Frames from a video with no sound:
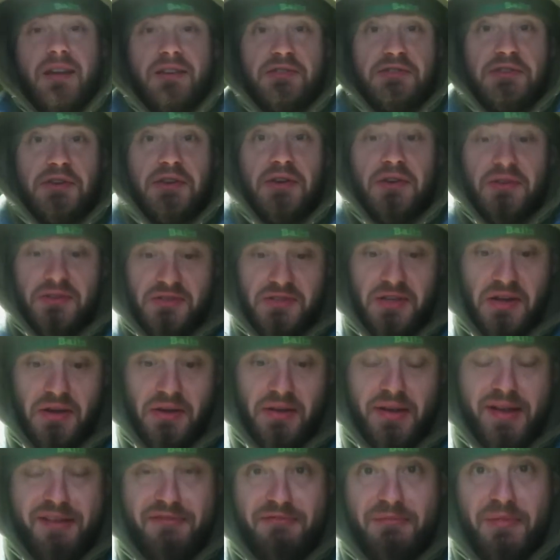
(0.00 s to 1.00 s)
As you guys know,
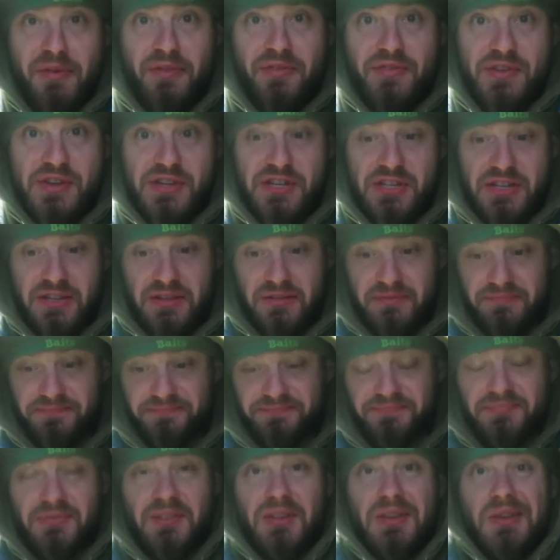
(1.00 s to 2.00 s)
I love my fishing
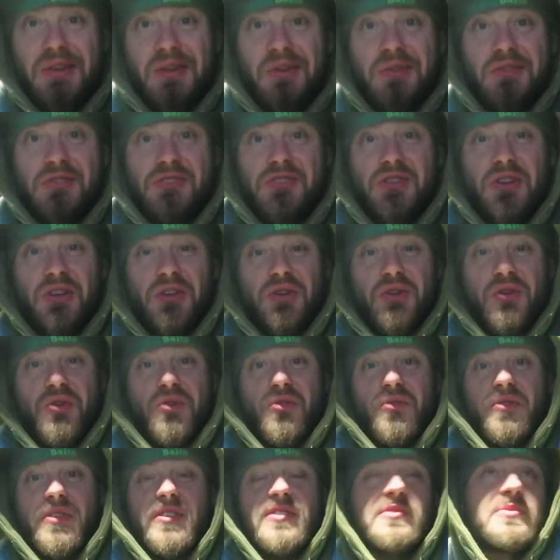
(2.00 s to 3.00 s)
alongside
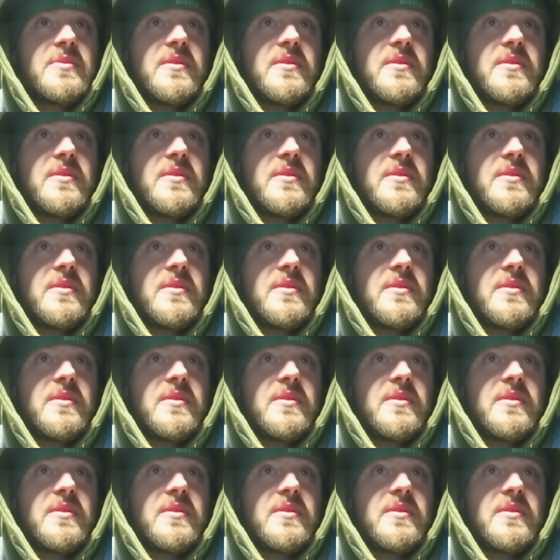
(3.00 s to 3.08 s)
Corey,